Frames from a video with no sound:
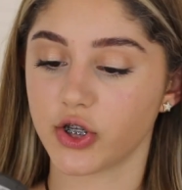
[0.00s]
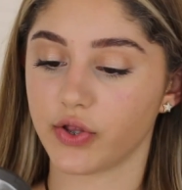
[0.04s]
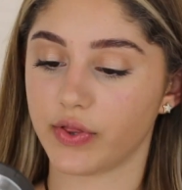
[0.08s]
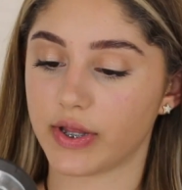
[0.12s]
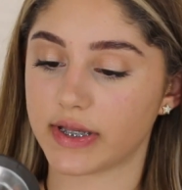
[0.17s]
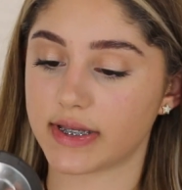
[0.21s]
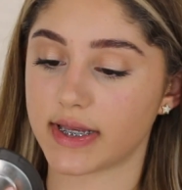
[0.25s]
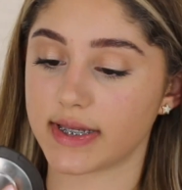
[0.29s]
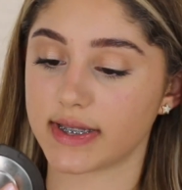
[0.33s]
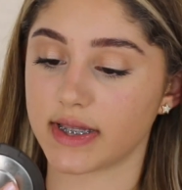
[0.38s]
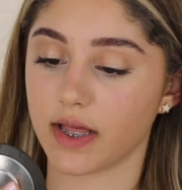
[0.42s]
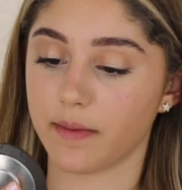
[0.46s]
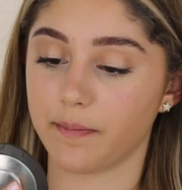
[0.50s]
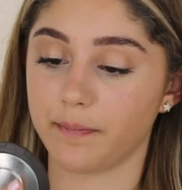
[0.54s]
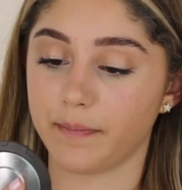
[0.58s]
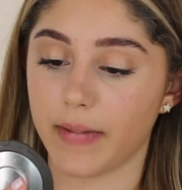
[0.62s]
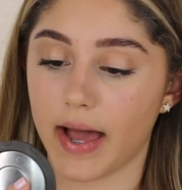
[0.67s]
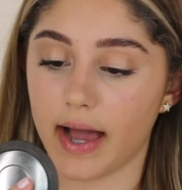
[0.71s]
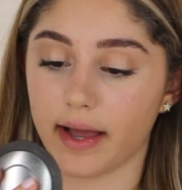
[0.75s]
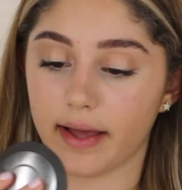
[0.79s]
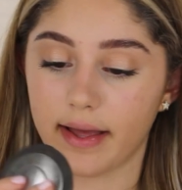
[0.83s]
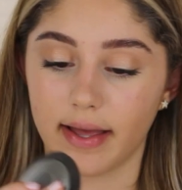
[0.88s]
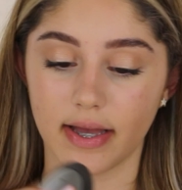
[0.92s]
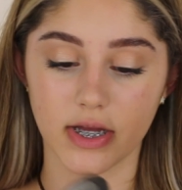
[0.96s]
This is the
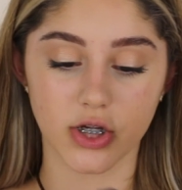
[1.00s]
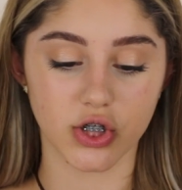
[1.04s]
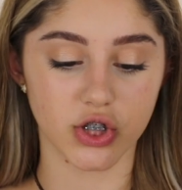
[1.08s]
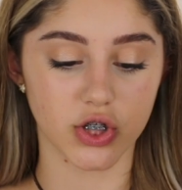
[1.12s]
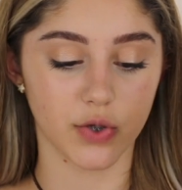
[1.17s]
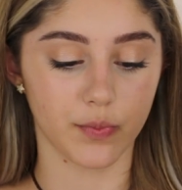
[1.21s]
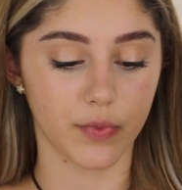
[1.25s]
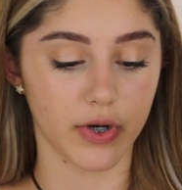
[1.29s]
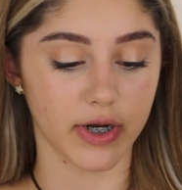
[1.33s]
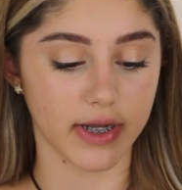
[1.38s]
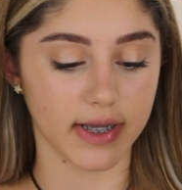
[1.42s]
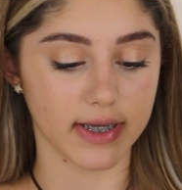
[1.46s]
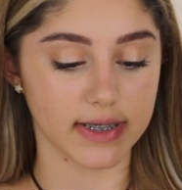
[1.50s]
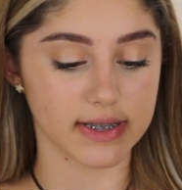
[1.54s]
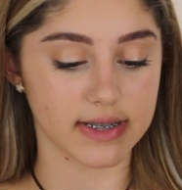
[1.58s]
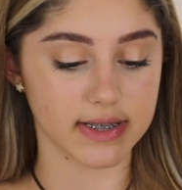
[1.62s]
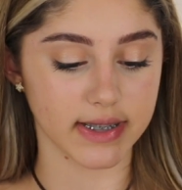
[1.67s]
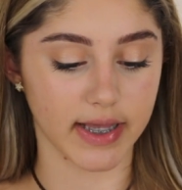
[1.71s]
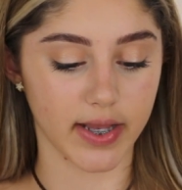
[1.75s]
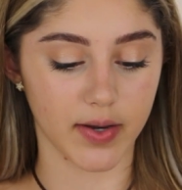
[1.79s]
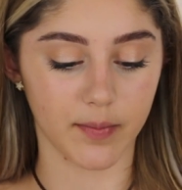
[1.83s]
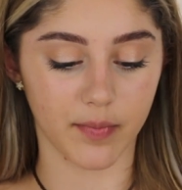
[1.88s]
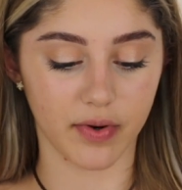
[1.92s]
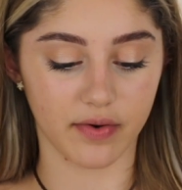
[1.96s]
Becca Shimmering
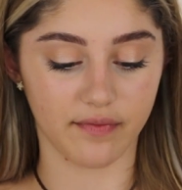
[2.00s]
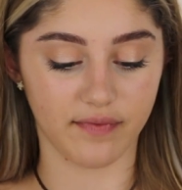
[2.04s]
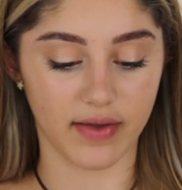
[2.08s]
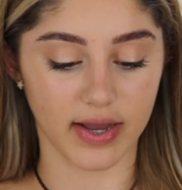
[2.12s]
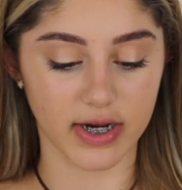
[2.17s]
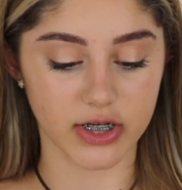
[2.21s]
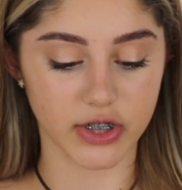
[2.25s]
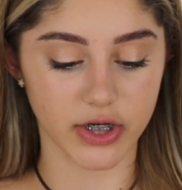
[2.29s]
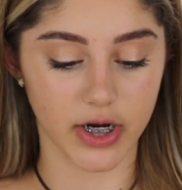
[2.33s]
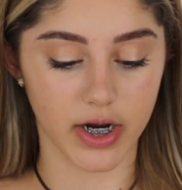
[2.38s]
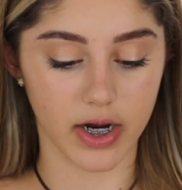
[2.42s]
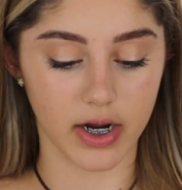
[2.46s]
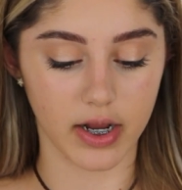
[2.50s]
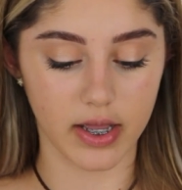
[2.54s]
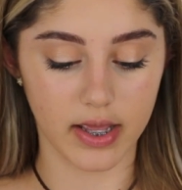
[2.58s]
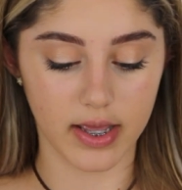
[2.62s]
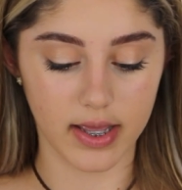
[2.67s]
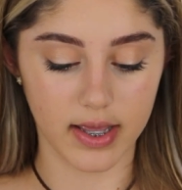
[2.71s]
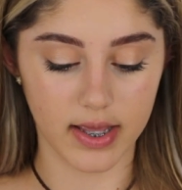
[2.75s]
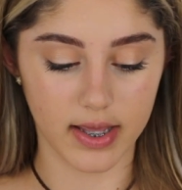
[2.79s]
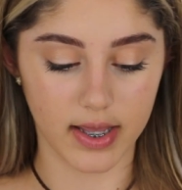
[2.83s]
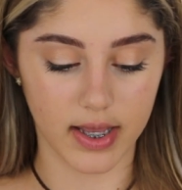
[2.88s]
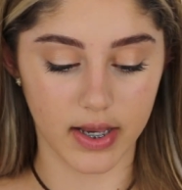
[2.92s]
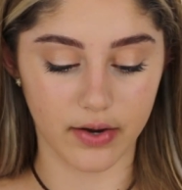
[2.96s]
Skin Perfector
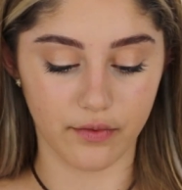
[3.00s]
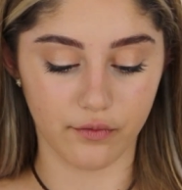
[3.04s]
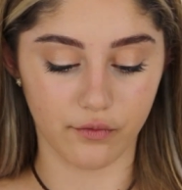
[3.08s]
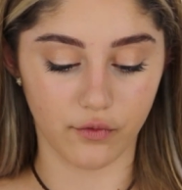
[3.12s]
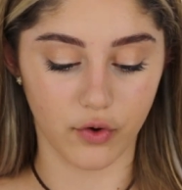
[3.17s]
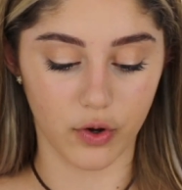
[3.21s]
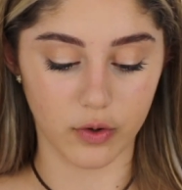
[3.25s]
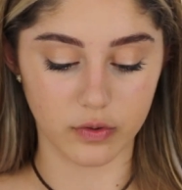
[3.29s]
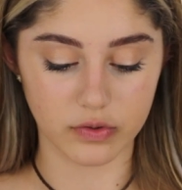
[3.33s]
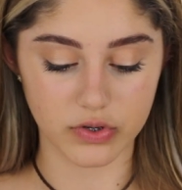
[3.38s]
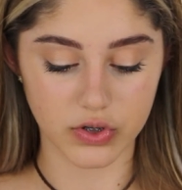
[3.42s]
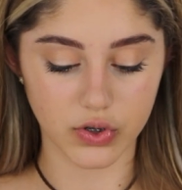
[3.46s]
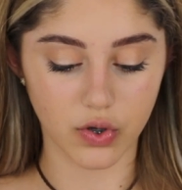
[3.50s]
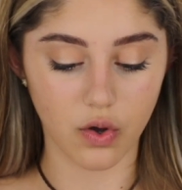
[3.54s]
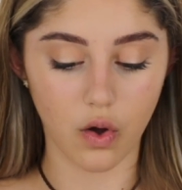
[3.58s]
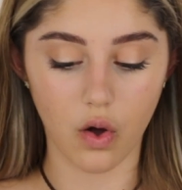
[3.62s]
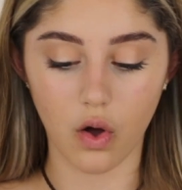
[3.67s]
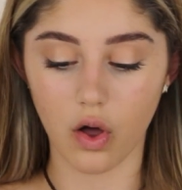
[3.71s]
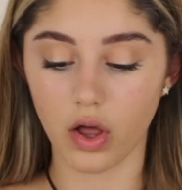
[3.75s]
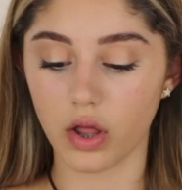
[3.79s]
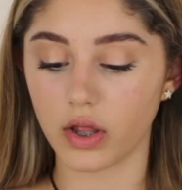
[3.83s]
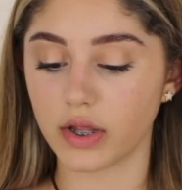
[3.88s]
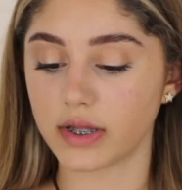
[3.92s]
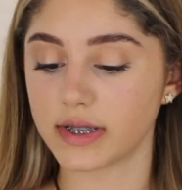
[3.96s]
in Rose
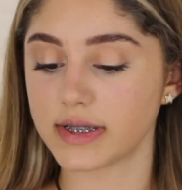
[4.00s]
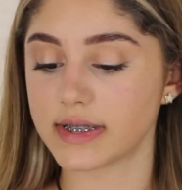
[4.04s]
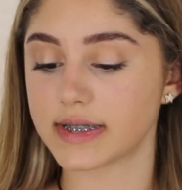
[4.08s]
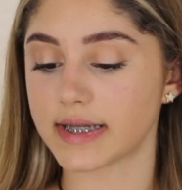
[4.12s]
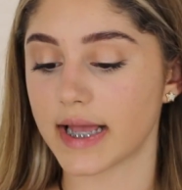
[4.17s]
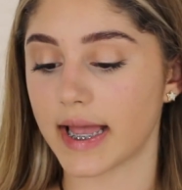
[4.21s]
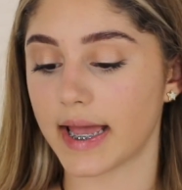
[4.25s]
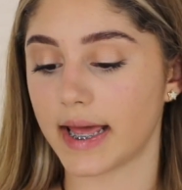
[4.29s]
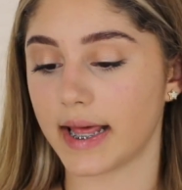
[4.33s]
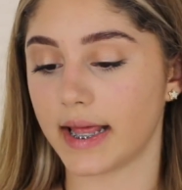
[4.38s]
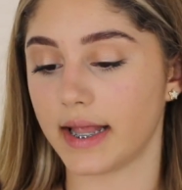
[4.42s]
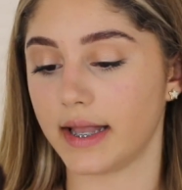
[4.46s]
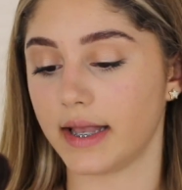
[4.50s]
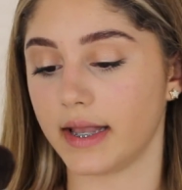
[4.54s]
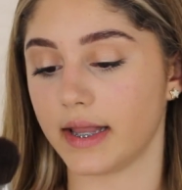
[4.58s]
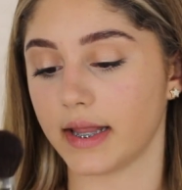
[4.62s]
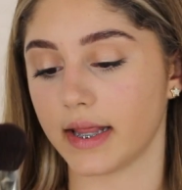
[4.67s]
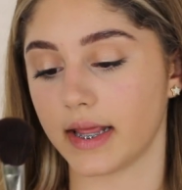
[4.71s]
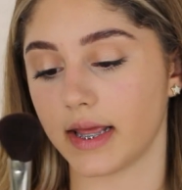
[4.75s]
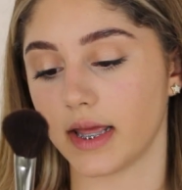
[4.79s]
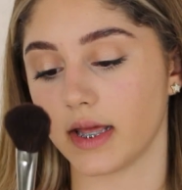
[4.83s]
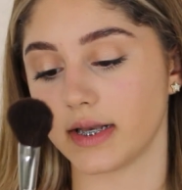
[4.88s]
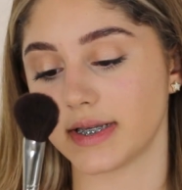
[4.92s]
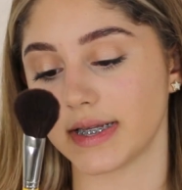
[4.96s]
Gold and
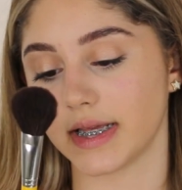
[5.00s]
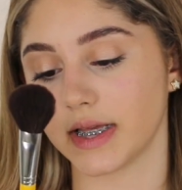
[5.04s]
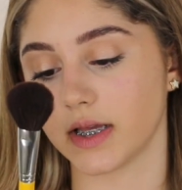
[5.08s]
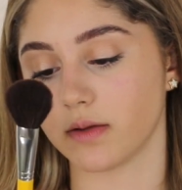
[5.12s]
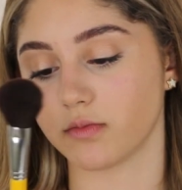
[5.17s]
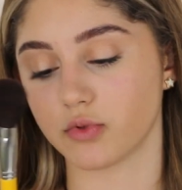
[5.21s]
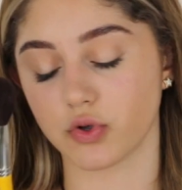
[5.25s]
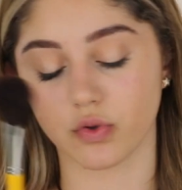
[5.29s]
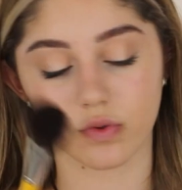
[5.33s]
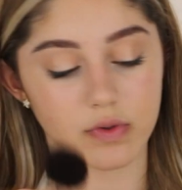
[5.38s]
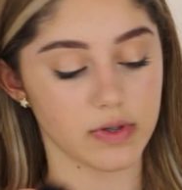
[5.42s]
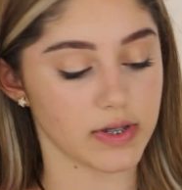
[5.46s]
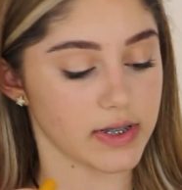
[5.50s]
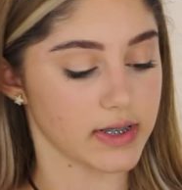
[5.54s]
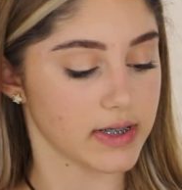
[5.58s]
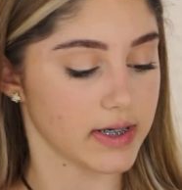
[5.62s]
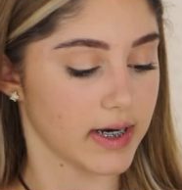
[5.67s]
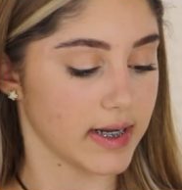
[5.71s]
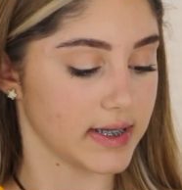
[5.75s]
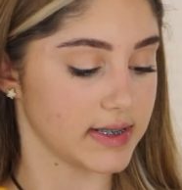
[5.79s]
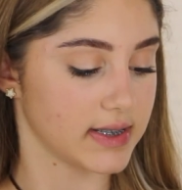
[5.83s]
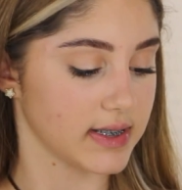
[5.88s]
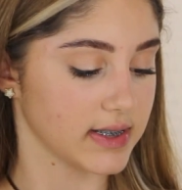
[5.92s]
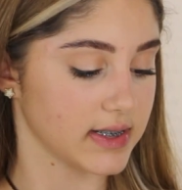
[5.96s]
the Delium Tools
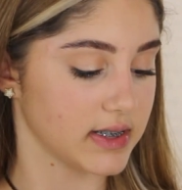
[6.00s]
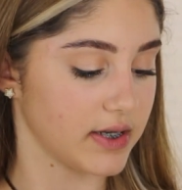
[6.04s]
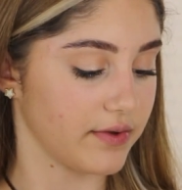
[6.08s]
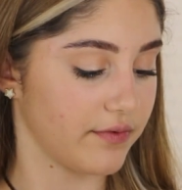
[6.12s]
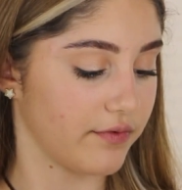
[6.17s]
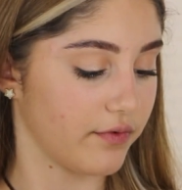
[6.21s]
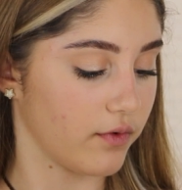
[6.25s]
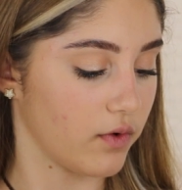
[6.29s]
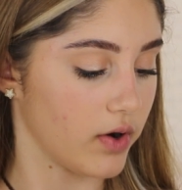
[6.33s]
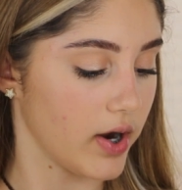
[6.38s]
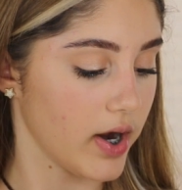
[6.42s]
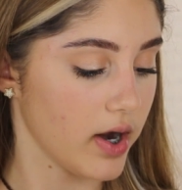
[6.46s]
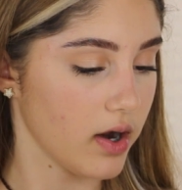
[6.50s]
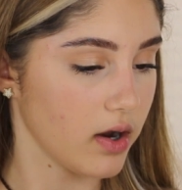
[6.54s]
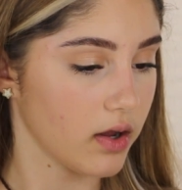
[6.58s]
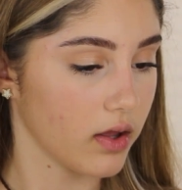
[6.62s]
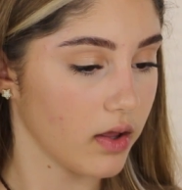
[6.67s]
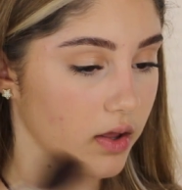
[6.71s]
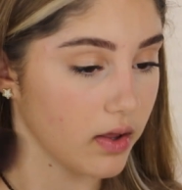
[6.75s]
964.